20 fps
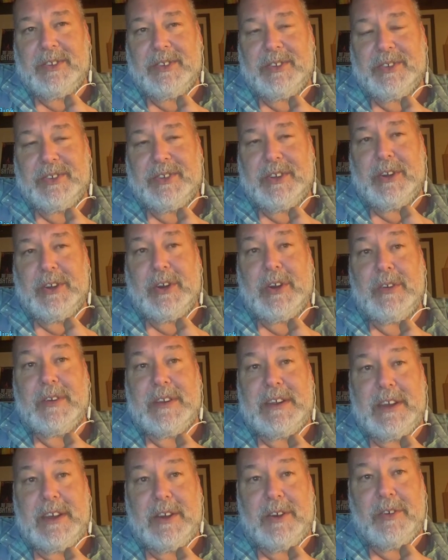
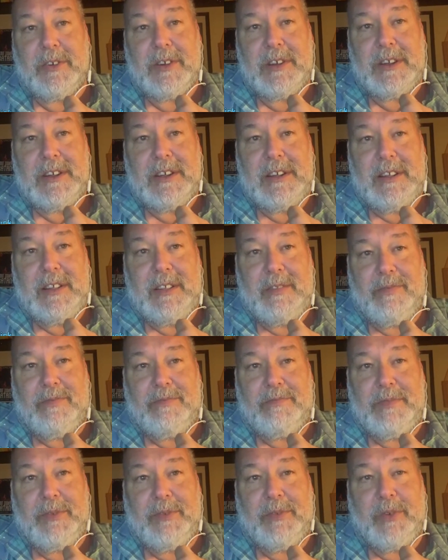scenario
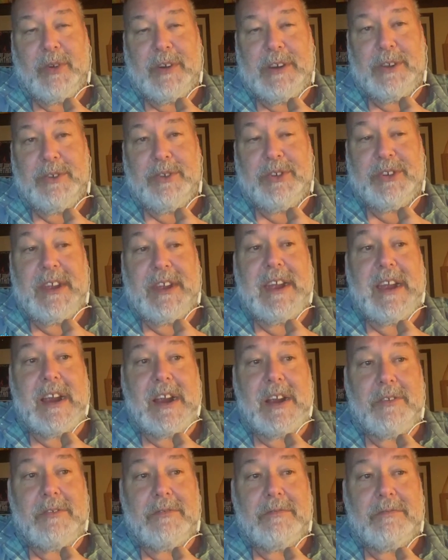before you share.